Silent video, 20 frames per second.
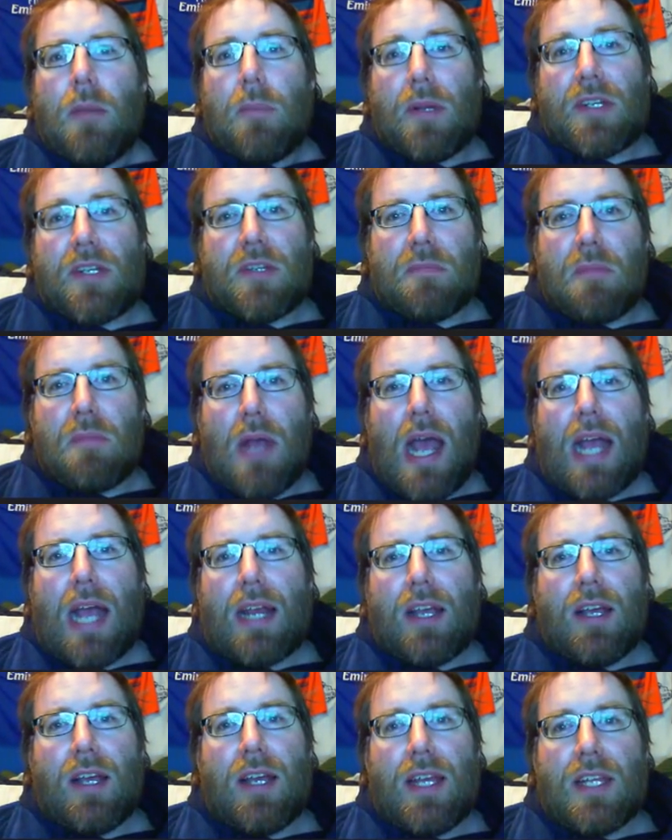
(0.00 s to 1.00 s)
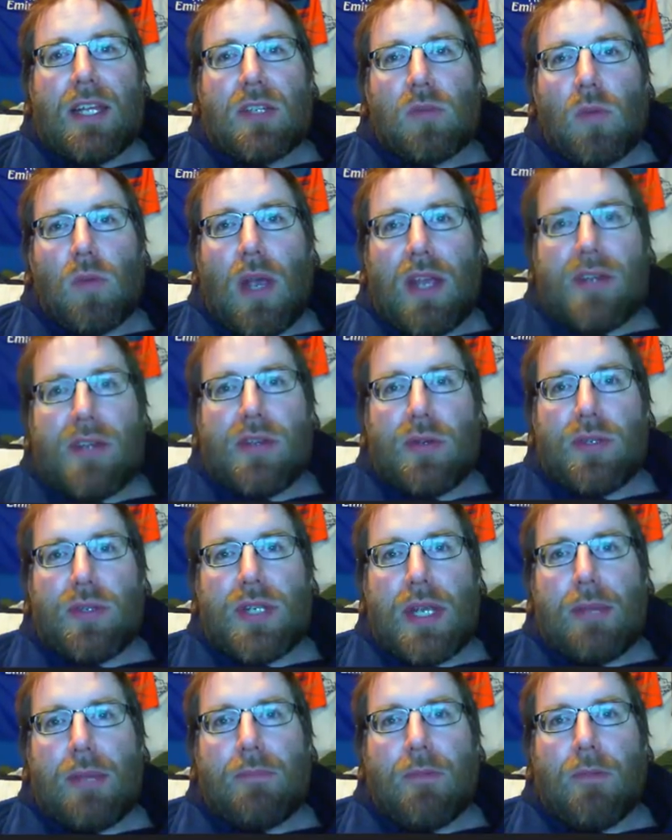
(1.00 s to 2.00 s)
but Dubravka is way too
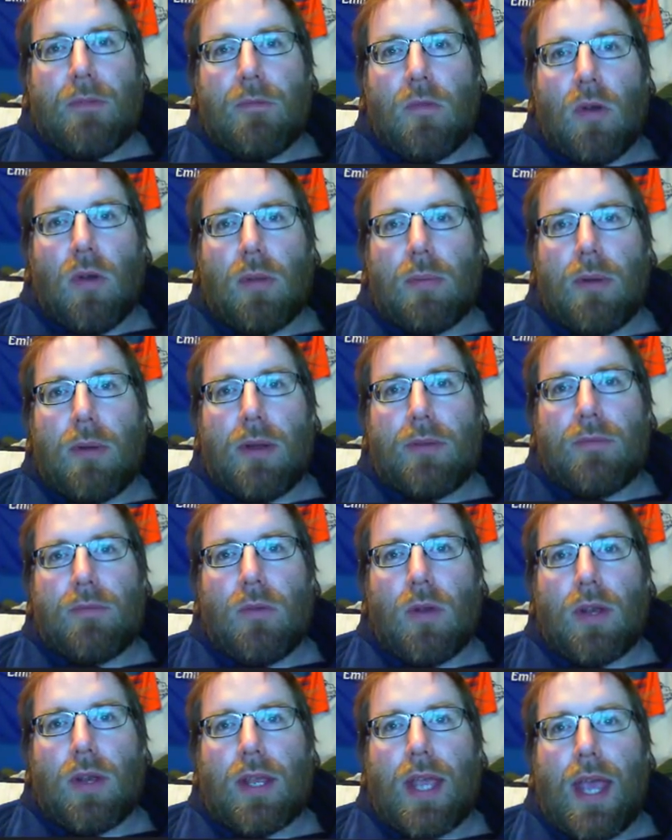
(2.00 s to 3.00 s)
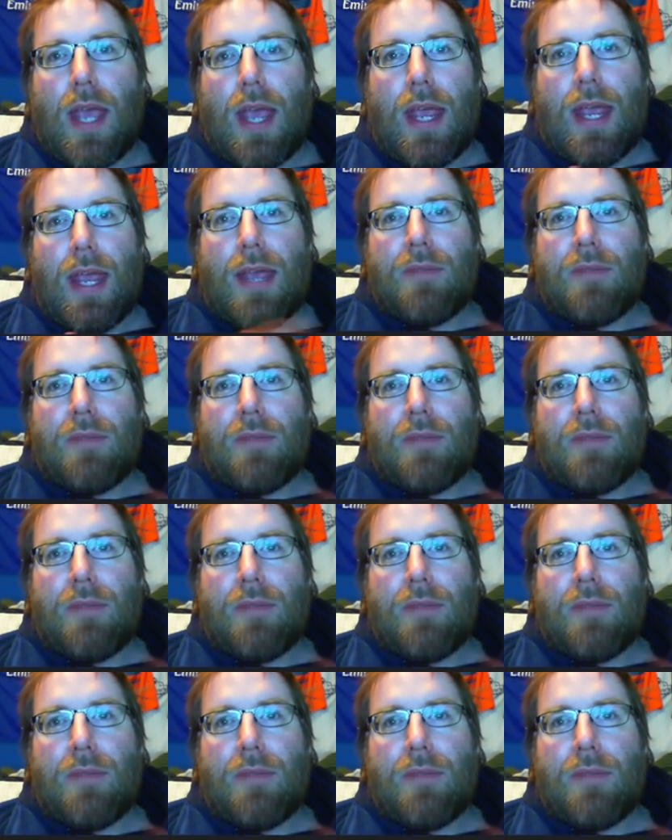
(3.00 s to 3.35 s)
cheap from four point four K.